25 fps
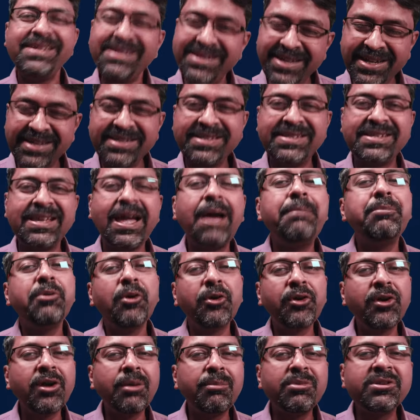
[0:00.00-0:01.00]
Yes, I'm
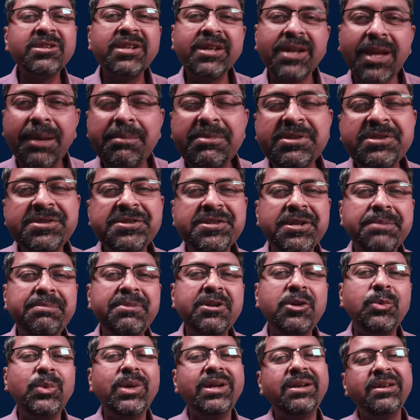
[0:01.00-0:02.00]
talking about the chemistry
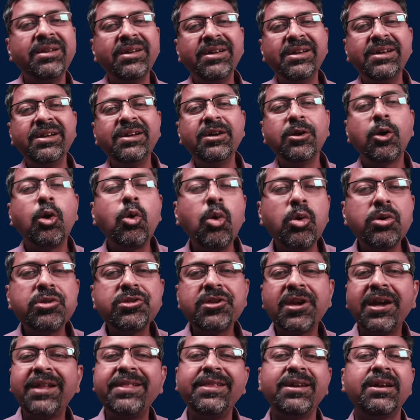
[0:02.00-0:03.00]
between
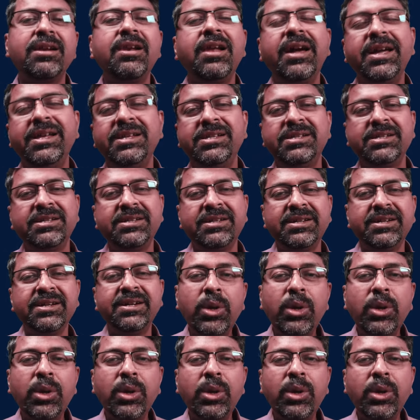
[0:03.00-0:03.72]
coach and the client.